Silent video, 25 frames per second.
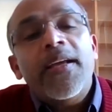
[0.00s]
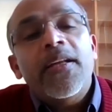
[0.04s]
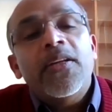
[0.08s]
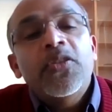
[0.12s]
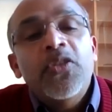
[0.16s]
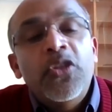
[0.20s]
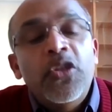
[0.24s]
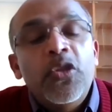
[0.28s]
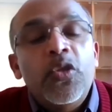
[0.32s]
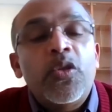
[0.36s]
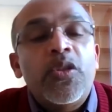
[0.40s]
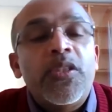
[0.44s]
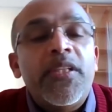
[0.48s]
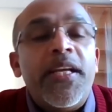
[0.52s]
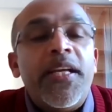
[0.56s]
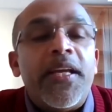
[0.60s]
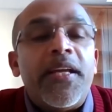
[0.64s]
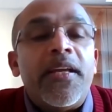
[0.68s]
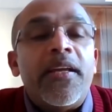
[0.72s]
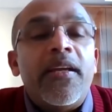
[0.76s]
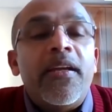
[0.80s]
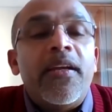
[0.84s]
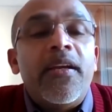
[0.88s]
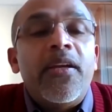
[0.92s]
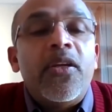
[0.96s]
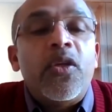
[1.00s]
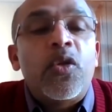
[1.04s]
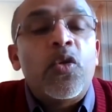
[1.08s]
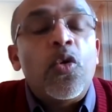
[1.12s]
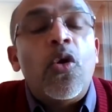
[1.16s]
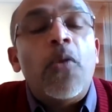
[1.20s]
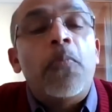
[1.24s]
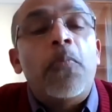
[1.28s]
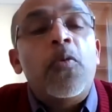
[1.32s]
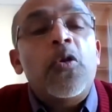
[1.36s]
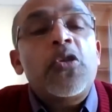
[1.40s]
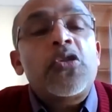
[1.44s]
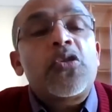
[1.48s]
right, duty
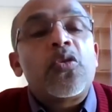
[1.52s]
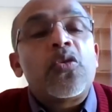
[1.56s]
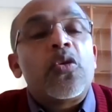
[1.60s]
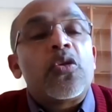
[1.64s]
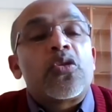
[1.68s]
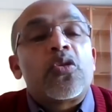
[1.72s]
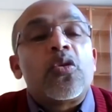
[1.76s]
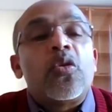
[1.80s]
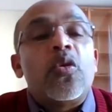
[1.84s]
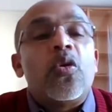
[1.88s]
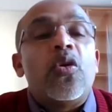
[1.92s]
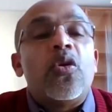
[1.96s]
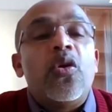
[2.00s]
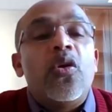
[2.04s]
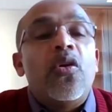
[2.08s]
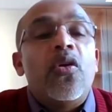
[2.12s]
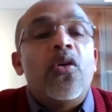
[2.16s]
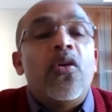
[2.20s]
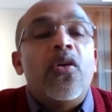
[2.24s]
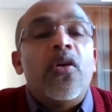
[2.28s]
to oppose those laws.